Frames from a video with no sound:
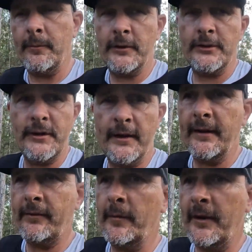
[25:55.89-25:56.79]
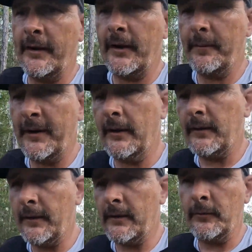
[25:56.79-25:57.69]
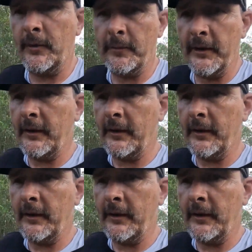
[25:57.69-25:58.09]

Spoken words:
appreciate everybody coming out along with me